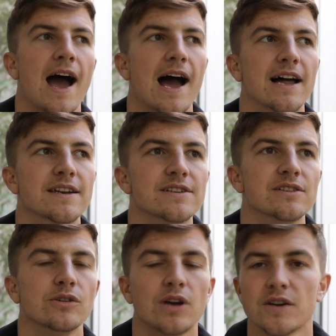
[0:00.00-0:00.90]
And
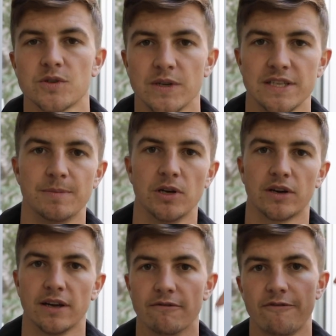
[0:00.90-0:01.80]
Newcastle need to be
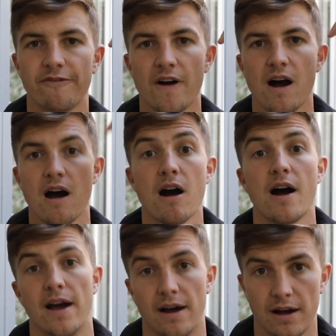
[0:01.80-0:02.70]
looking far
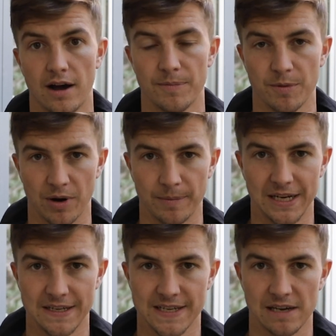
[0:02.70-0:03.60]
higher up the Premier
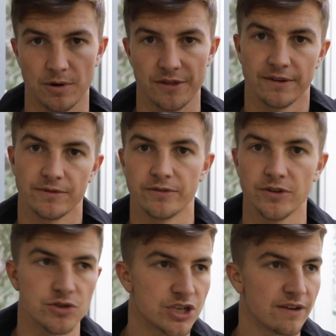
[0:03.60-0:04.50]
League table, I think, for the
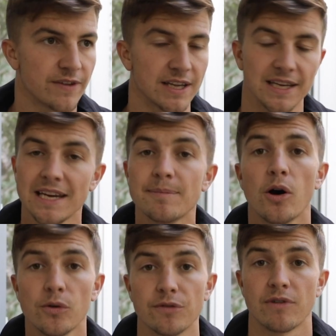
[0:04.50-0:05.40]
future. If they can keep
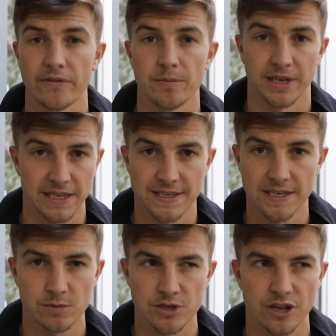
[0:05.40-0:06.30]
hold of Rafa
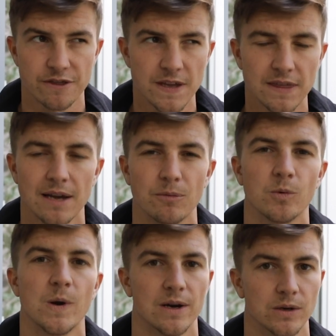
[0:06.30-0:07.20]
Benitez, which I think they
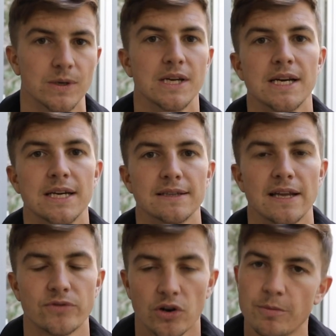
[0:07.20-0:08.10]
will,
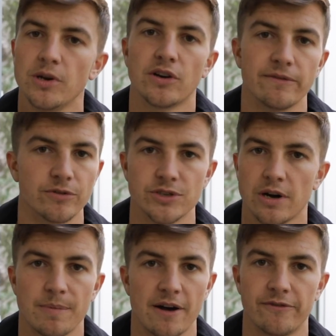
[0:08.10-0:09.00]
they've got to be looking for a
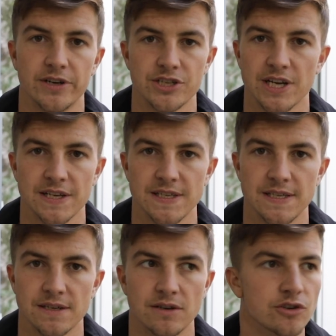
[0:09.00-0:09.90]
top half finish next
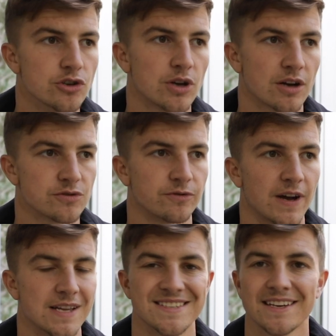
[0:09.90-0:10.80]
season. Newcastle
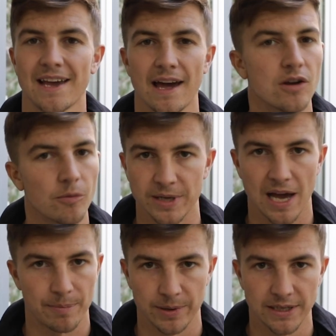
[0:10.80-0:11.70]
fans cannot be
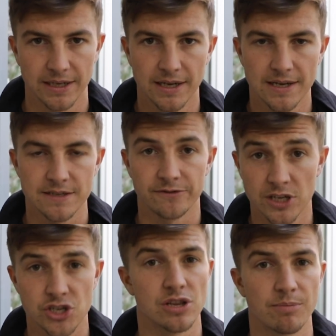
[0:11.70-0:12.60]
happy to
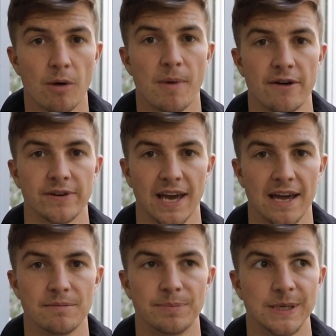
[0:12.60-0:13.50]
finish in the bottom half
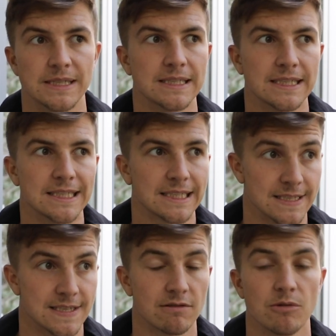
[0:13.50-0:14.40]
again, but
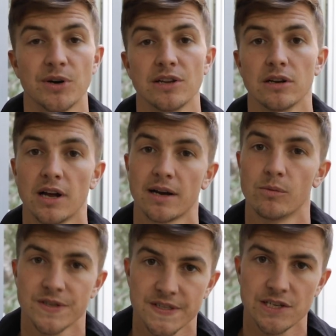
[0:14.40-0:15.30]
considering what it looked like at
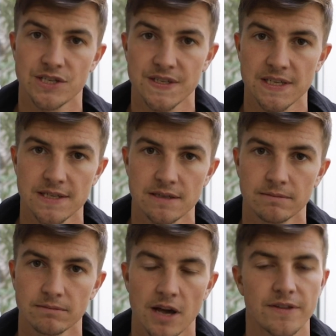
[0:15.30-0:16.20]
one stage this season,
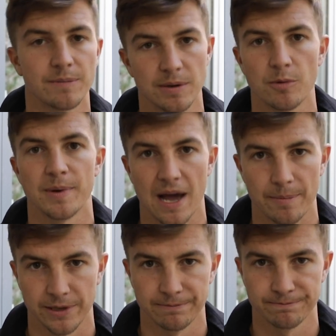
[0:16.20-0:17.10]
I think people will be happy.